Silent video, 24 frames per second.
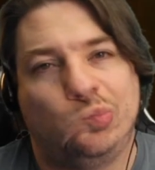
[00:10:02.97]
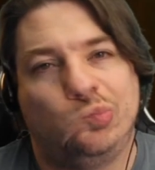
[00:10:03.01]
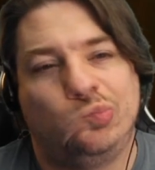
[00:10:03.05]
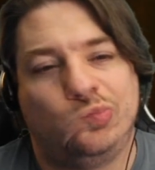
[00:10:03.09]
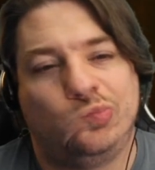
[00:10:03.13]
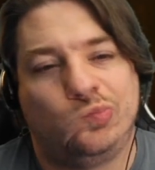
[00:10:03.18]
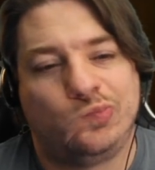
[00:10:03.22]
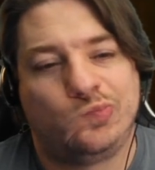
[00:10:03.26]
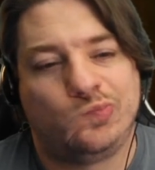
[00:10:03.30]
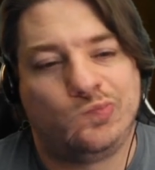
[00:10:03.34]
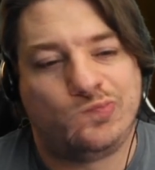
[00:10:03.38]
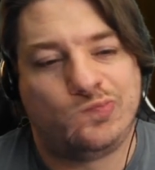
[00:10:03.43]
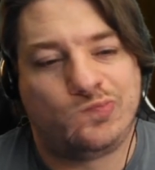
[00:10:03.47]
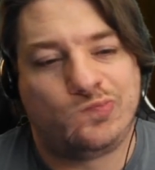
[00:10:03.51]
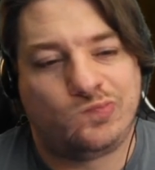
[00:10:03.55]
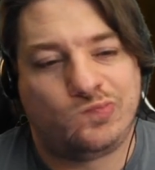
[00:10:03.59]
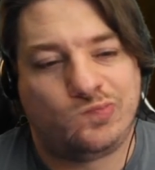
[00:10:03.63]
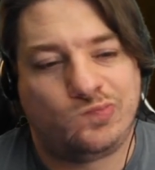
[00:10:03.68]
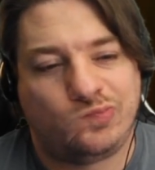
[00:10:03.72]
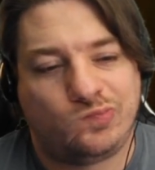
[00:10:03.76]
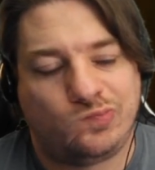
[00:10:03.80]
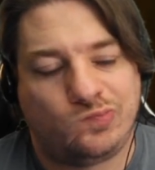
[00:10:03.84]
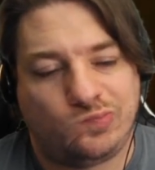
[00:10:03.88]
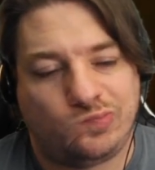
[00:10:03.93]

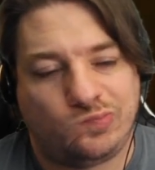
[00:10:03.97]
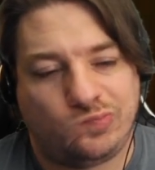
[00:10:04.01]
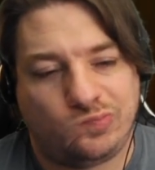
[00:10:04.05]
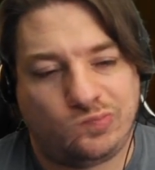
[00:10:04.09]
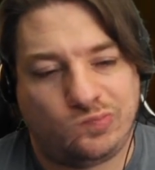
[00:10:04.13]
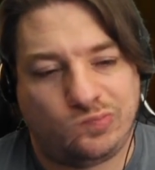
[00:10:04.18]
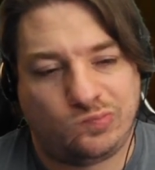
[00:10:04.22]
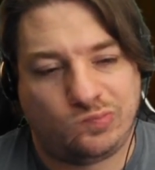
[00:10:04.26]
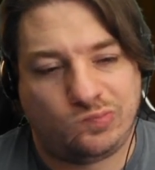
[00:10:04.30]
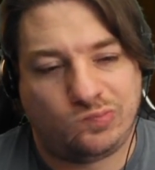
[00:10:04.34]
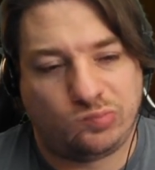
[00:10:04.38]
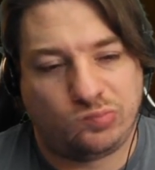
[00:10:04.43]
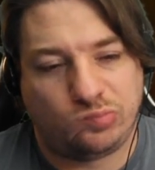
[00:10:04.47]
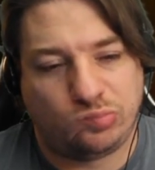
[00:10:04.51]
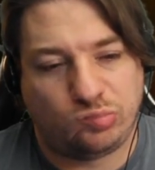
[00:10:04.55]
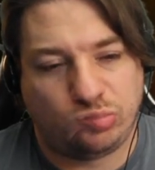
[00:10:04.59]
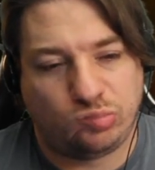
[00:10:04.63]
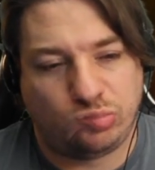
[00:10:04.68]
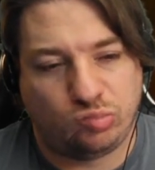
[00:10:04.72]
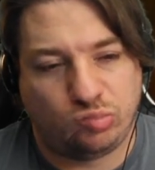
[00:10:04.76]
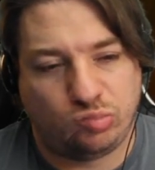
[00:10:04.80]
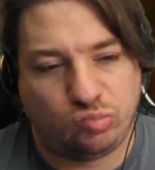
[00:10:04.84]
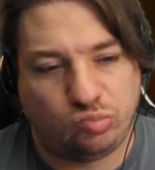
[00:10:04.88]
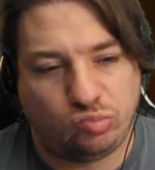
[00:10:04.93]

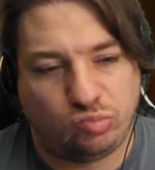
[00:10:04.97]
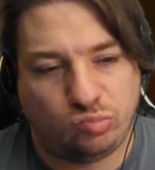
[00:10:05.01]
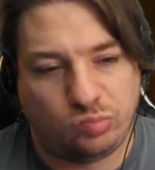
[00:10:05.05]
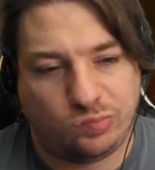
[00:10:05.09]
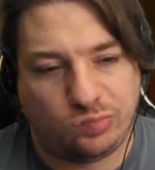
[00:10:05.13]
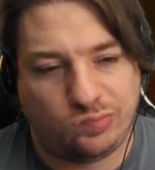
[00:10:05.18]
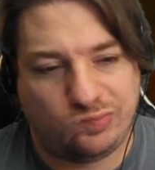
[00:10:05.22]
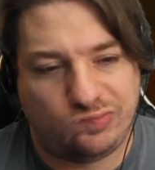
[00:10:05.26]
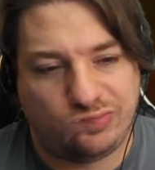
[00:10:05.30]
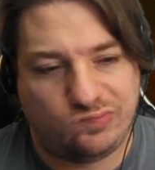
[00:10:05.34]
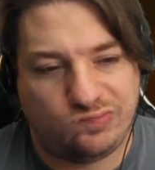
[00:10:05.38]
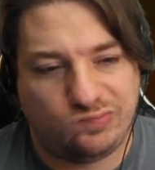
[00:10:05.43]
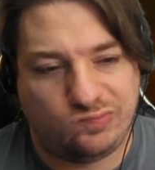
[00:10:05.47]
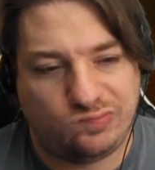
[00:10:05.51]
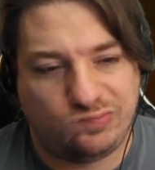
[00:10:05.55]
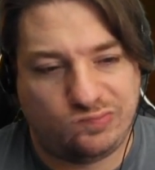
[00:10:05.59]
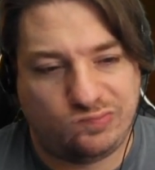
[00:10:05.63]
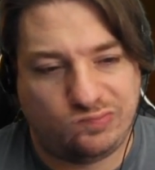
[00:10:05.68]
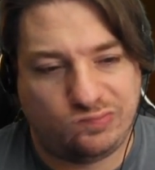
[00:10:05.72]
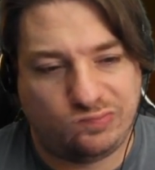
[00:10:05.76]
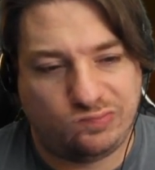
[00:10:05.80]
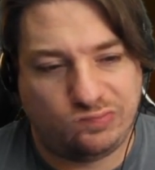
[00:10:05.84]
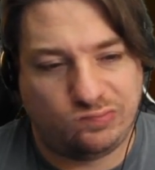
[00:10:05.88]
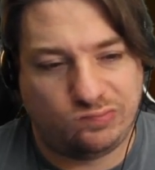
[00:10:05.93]

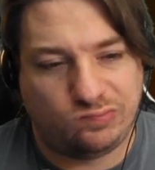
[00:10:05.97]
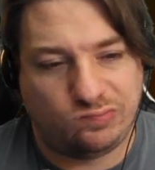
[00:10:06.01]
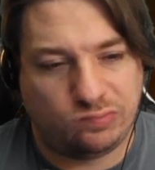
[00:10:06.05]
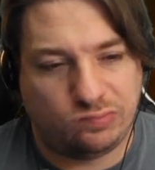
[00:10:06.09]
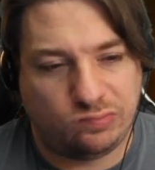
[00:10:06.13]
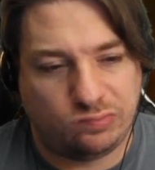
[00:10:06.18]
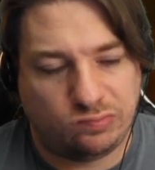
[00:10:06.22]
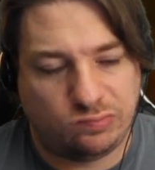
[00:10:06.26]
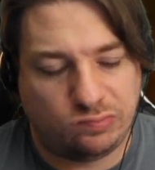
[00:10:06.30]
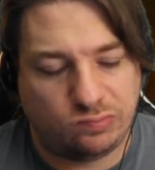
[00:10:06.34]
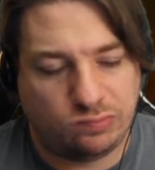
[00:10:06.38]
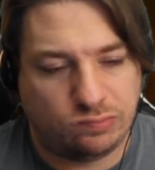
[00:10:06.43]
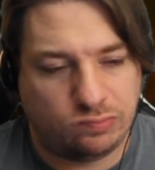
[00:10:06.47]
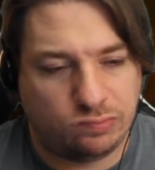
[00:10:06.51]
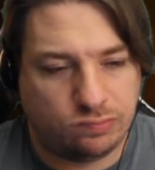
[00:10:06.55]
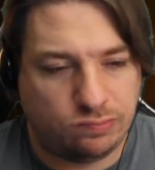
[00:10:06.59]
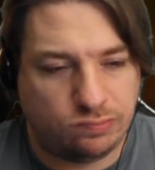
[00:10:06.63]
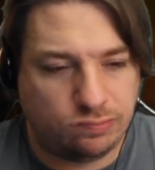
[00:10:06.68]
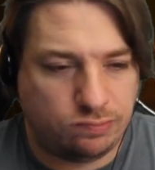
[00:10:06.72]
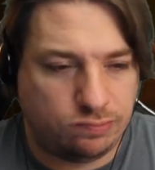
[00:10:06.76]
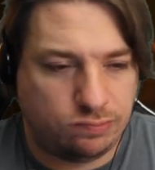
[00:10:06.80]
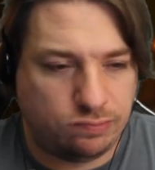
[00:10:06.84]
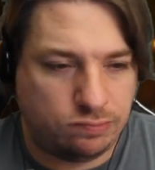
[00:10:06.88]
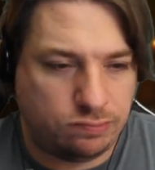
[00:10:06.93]

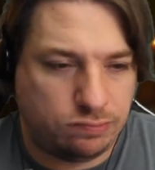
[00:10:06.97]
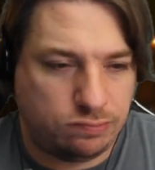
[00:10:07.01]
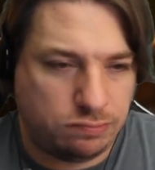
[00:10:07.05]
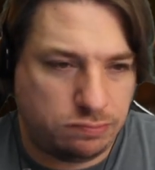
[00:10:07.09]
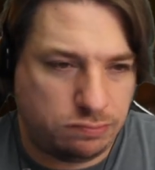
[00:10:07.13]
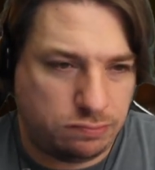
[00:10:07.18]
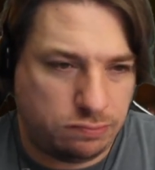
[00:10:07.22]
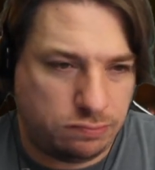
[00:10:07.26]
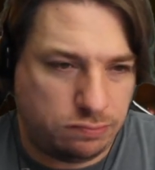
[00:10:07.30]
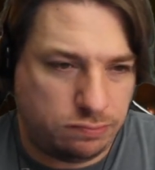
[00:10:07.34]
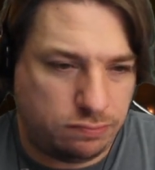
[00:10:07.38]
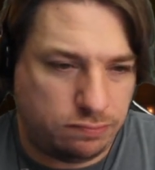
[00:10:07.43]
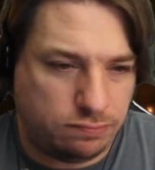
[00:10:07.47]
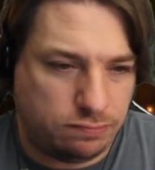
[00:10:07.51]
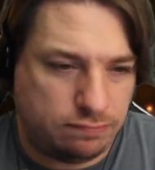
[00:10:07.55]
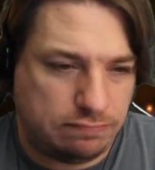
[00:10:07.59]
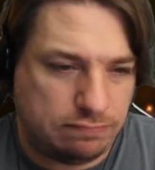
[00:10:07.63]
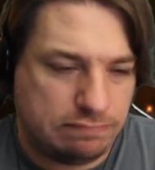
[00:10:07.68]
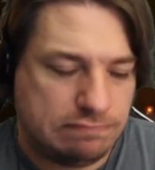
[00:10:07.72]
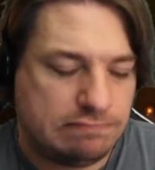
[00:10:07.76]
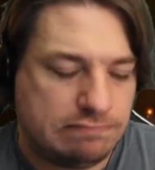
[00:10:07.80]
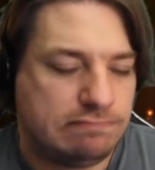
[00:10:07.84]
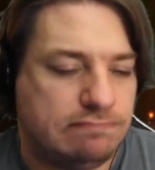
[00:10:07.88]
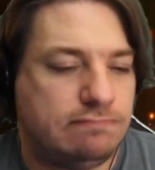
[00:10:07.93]

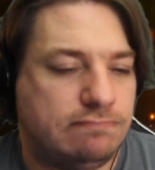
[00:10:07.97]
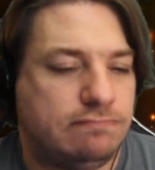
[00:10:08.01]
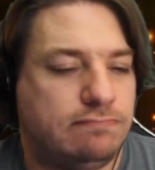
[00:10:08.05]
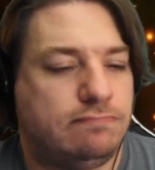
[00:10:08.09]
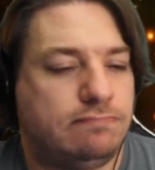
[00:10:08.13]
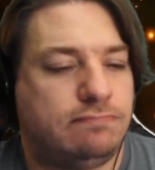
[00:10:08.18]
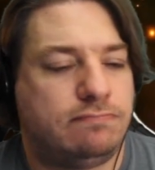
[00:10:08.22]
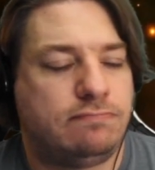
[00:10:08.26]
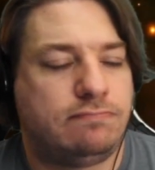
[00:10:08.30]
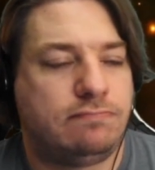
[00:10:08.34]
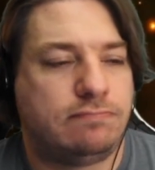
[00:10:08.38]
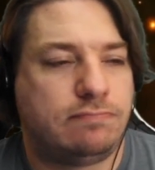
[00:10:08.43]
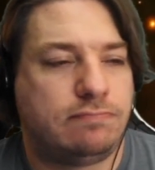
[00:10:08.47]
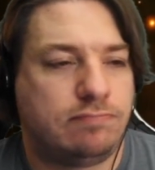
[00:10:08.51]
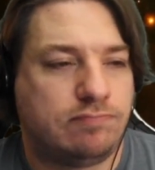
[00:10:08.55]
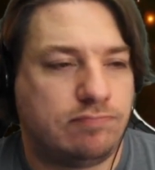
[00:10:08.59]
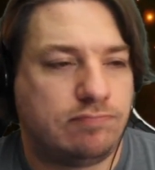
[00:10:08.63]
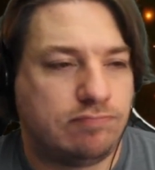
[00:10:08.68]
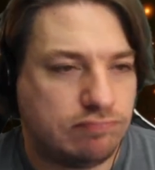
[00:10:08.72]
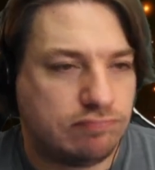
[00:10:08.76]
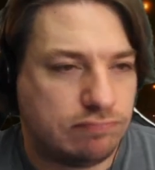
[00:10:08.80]
(silent)